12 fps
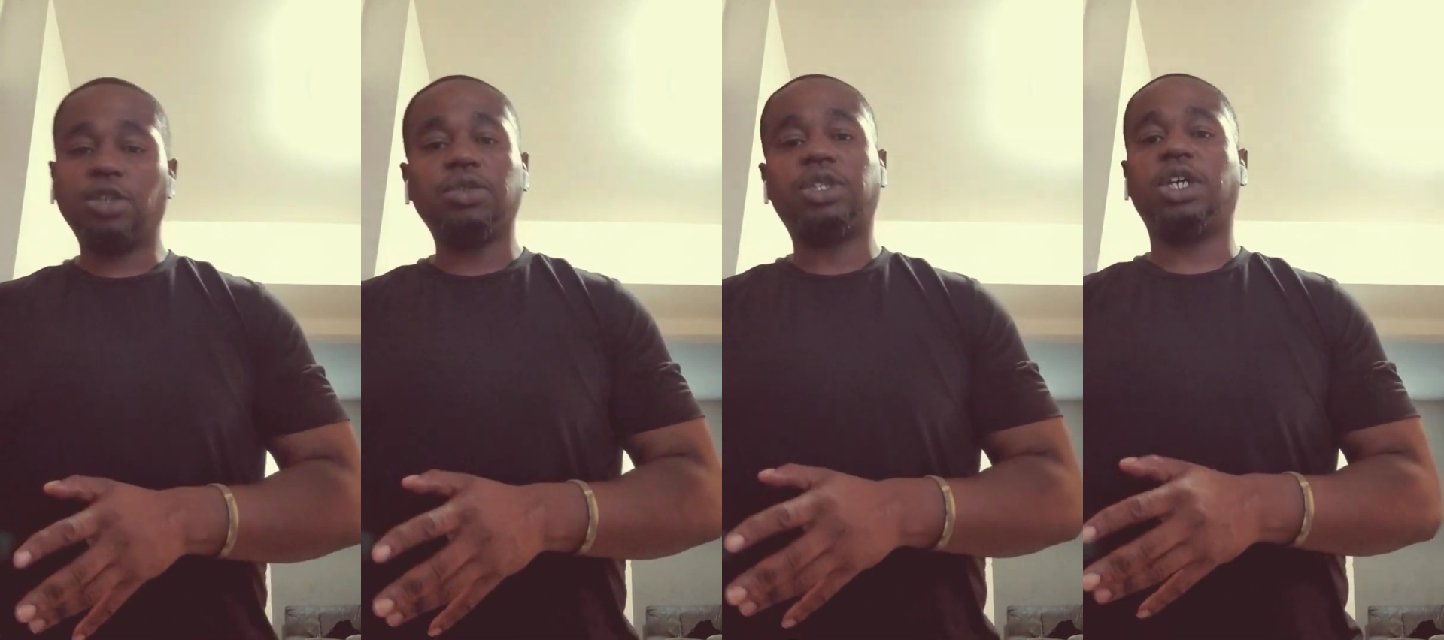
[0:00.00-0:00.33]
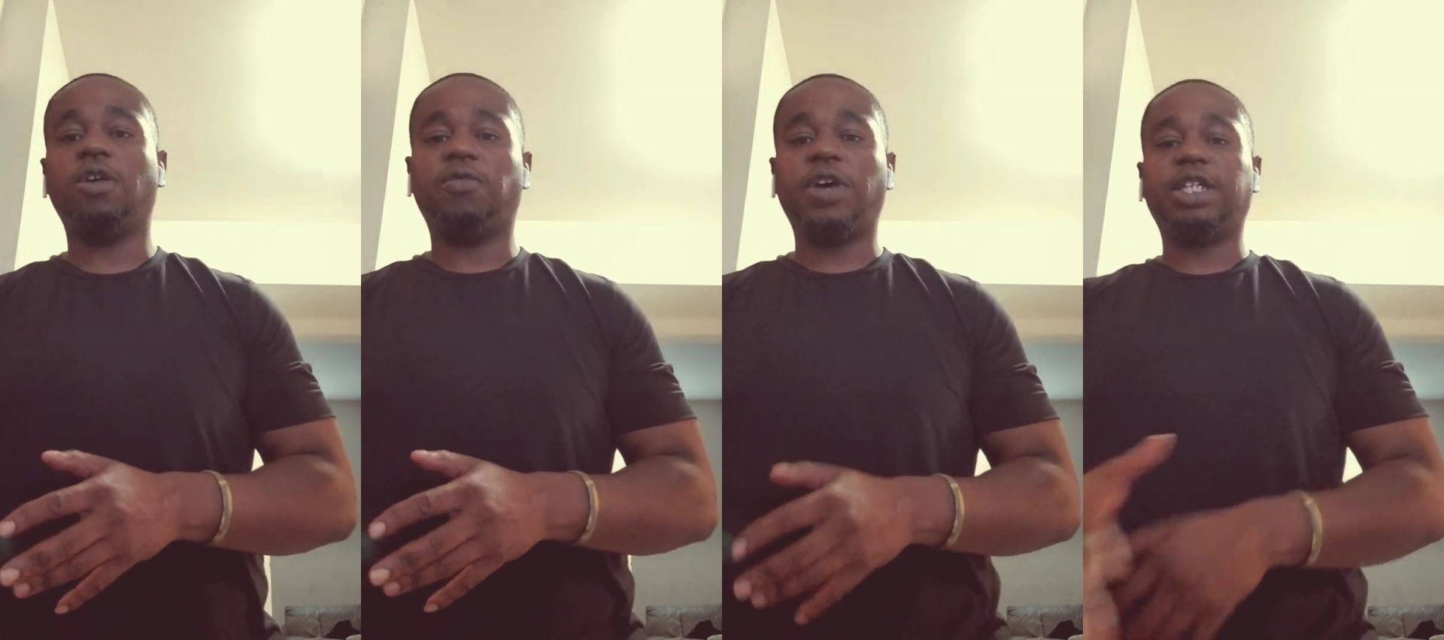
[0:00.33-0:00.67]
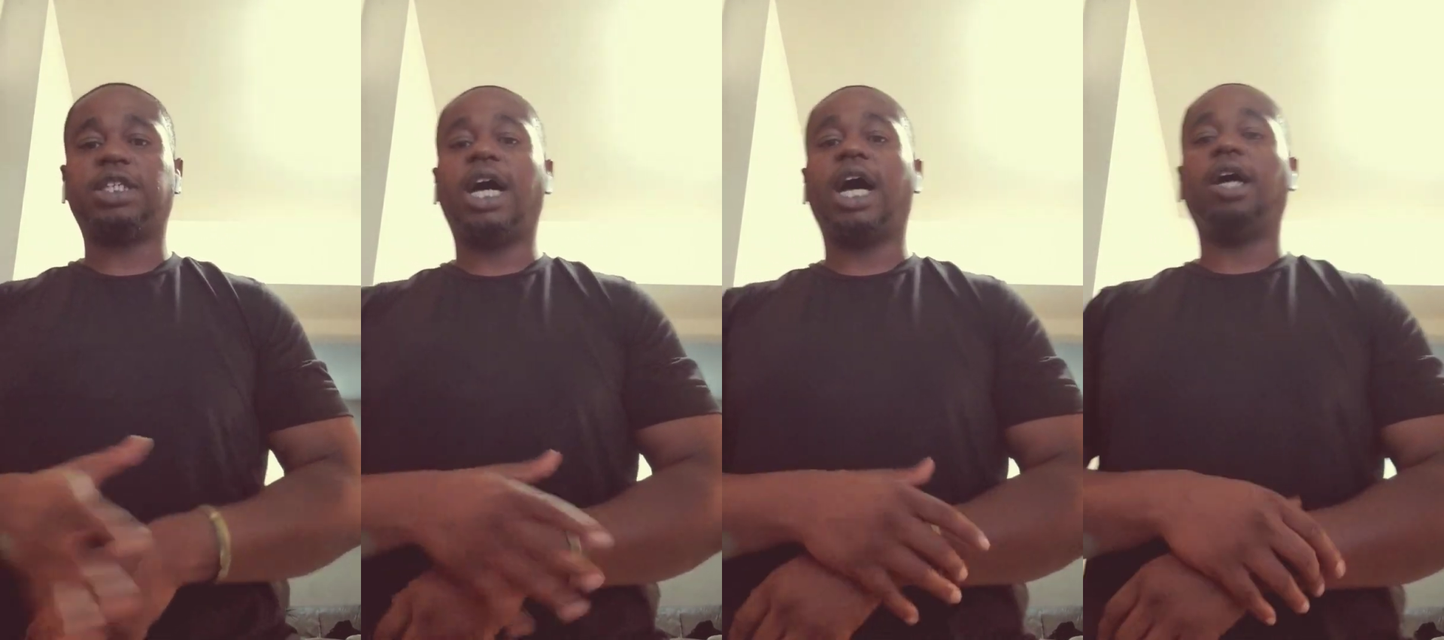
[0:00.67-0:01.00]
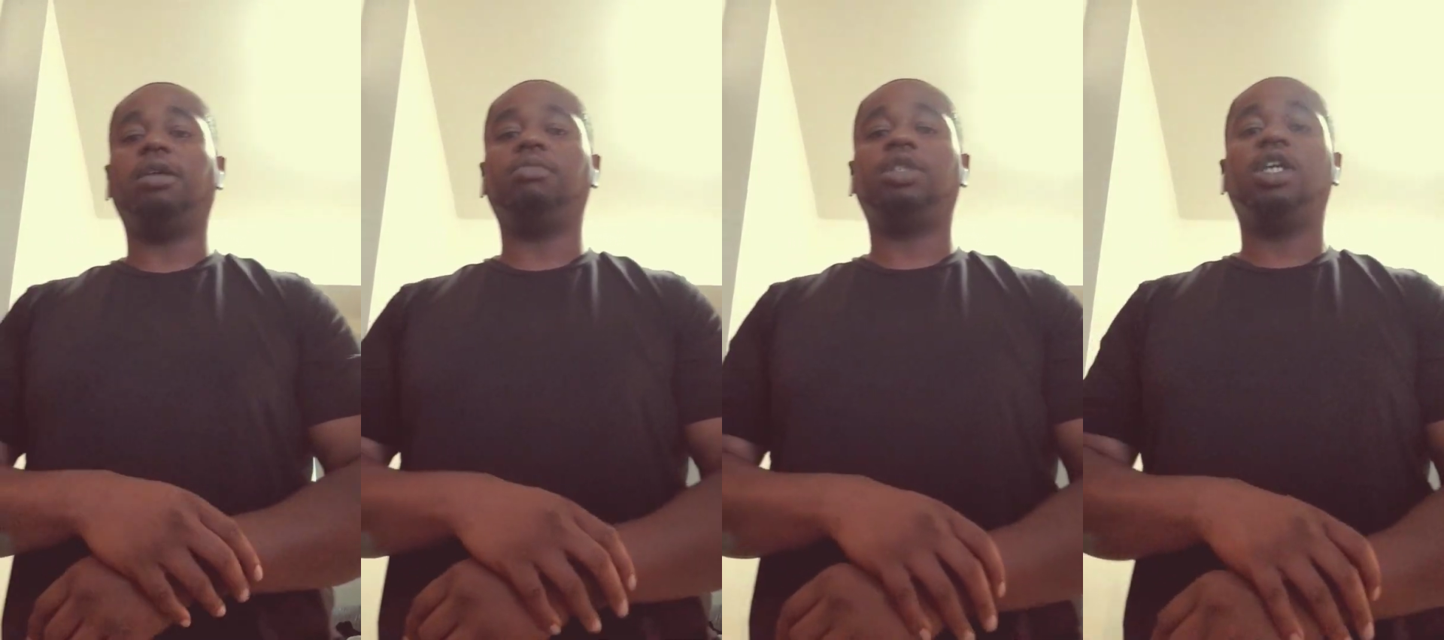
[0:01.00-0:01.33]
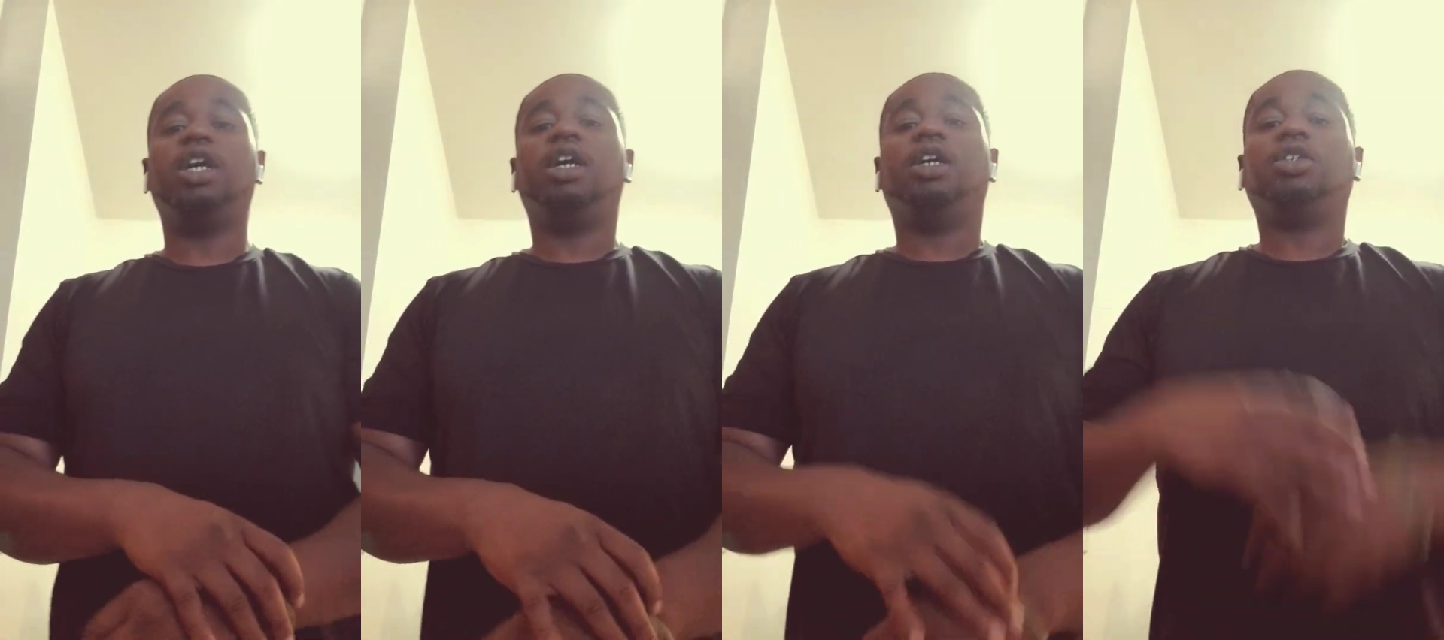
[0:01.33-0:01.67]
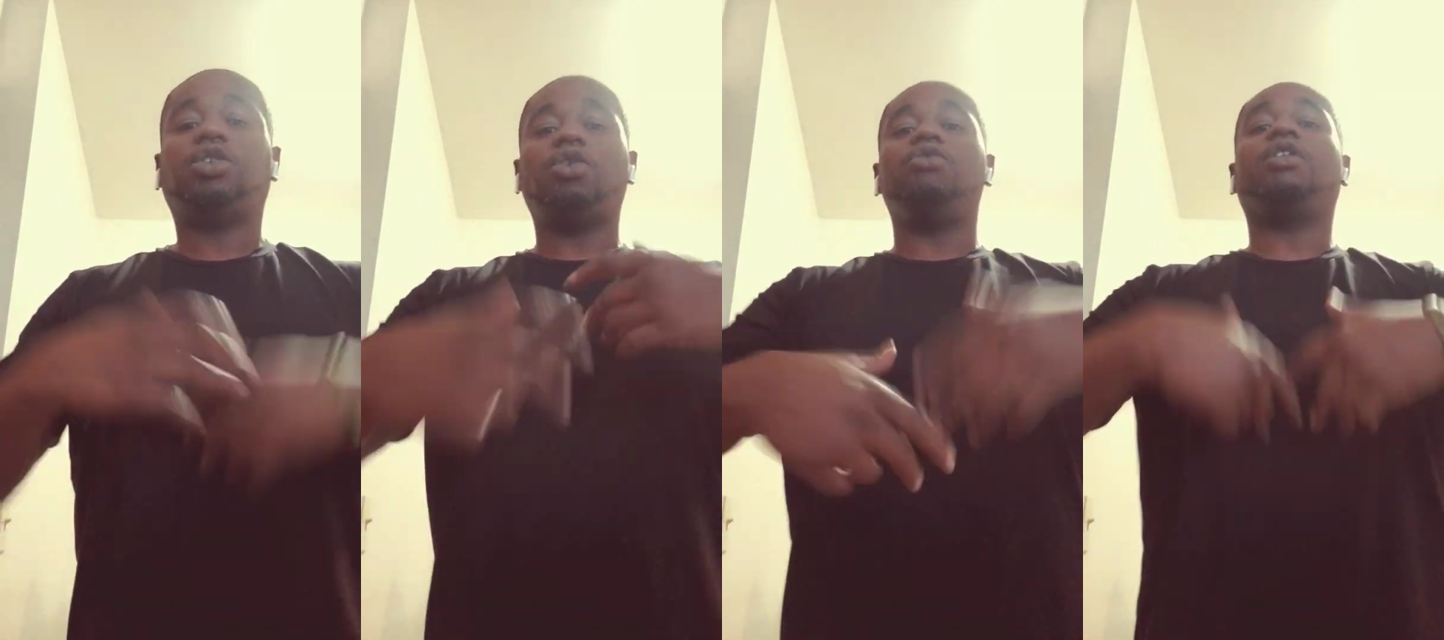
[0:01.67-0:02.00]
yourself at times
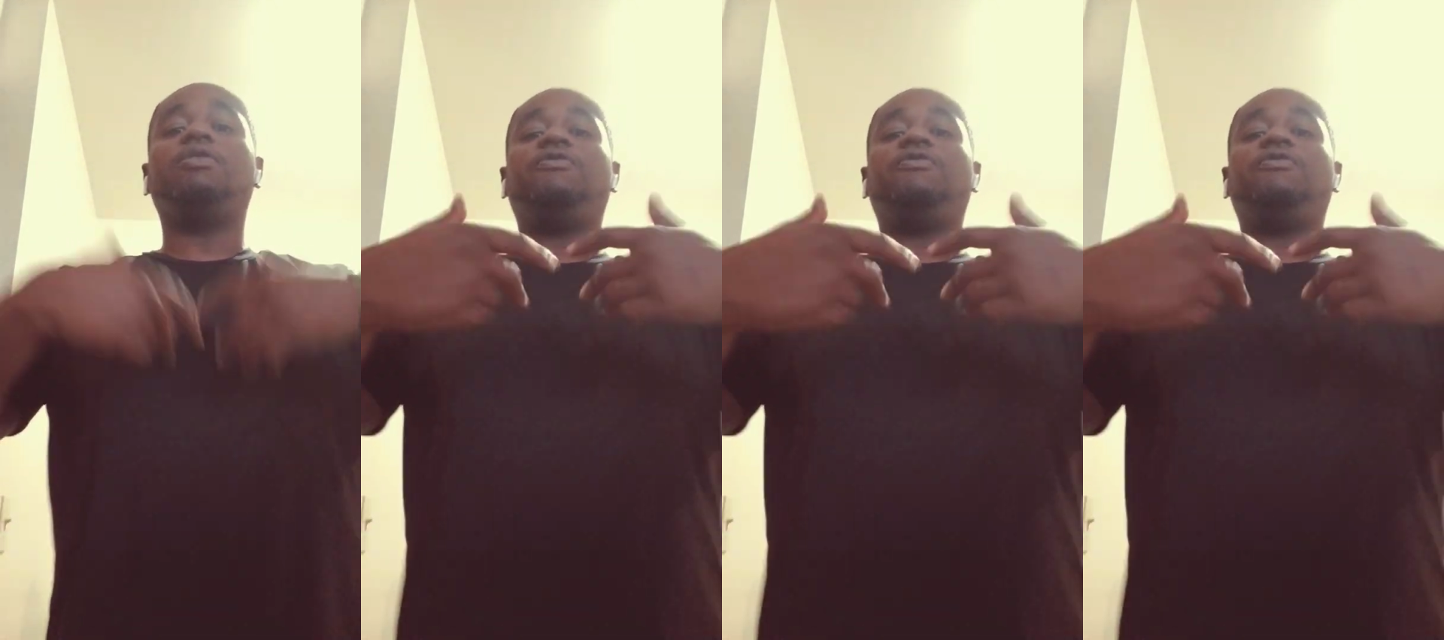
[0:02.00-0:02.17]
so you can